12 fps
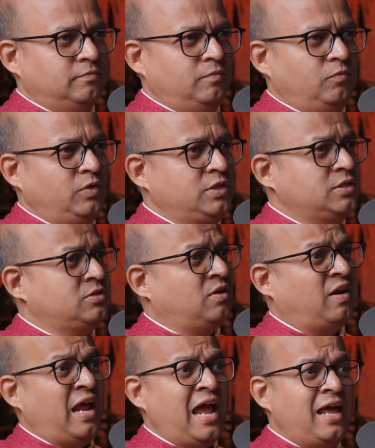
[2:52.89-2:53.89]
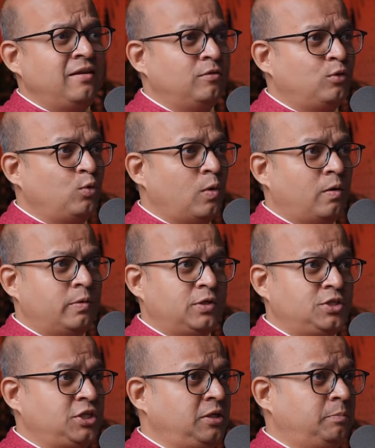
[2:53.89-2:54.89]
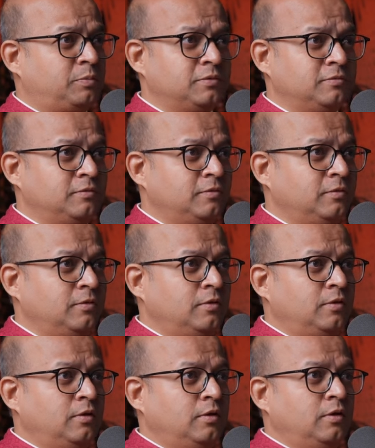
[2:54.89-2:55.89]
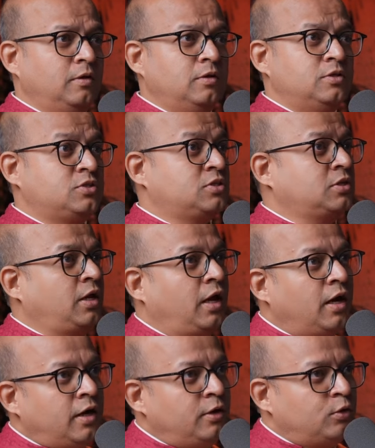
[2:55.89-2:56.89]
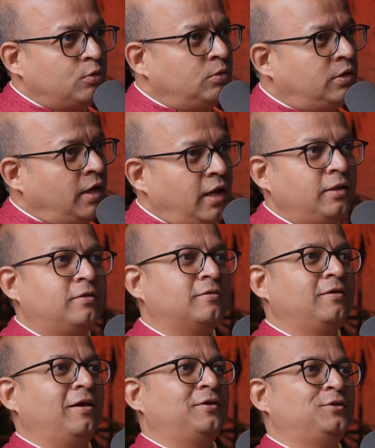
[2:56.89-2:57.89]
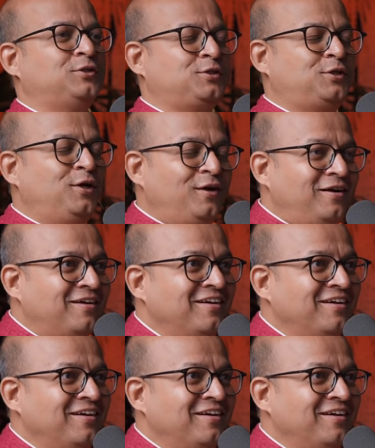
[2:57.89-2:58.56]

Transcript: We just ran to our Jeep, scared to death, like shit.